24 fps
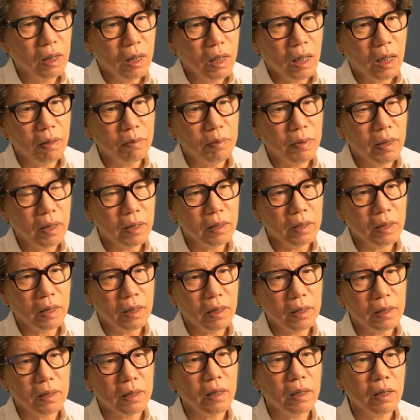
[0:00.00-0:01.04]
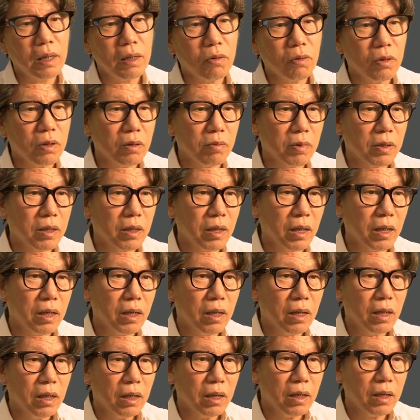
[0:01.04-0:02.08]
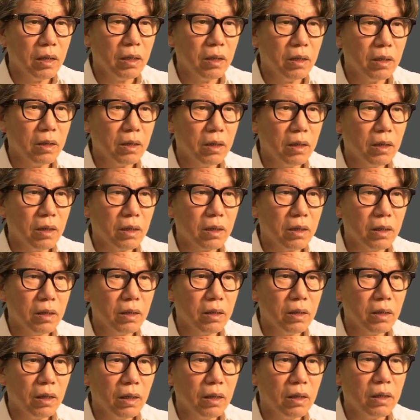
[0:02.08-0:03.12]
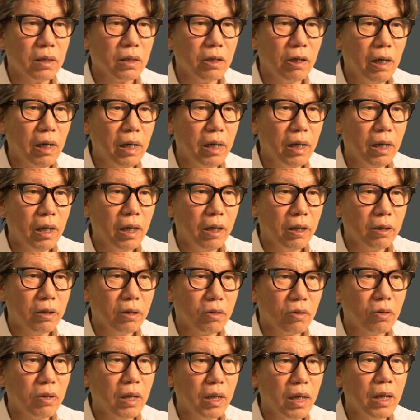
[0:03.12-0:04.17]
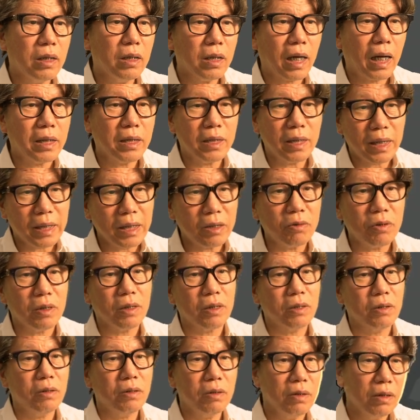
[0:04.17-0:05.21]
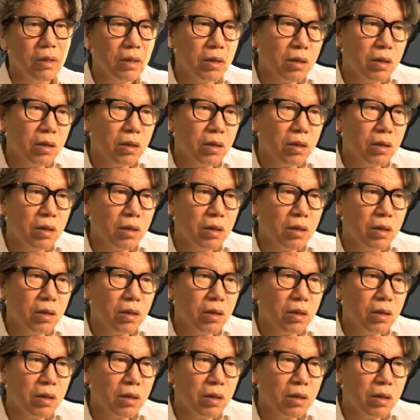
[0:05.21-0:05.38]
In front of the disc, the external pterygoid muscle is pulling both the disc and the condyle head.